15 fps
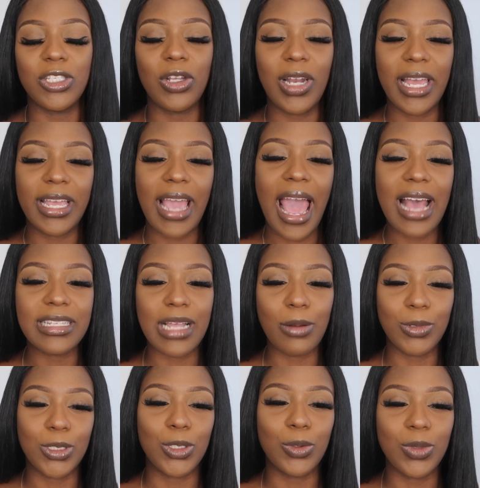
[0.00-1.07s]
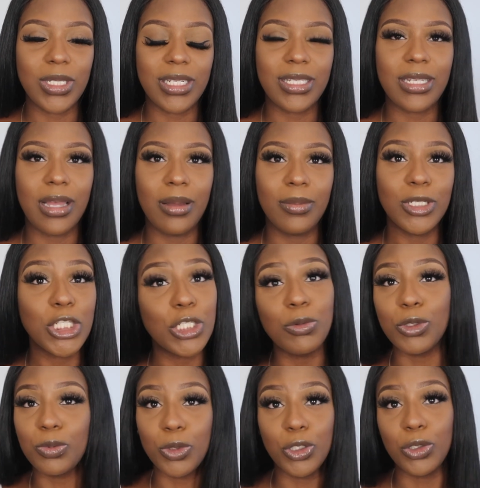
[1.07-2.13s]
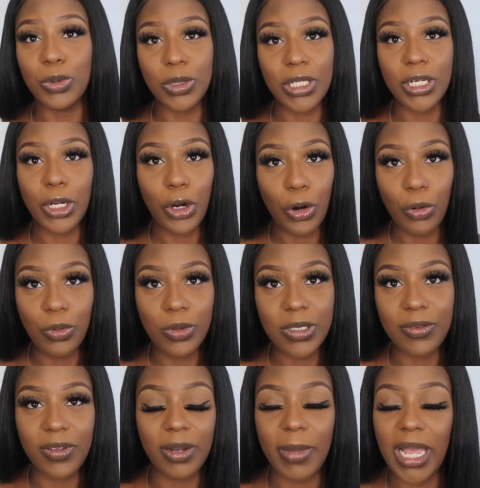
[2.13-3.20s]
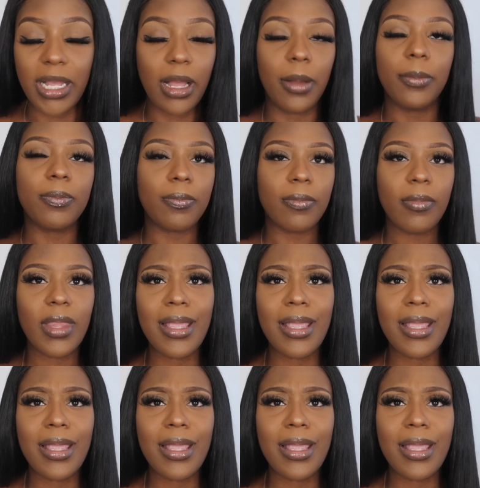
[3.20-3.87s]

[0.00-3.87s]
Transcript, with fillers: so like as i was losing some she was producing her own to fill it back up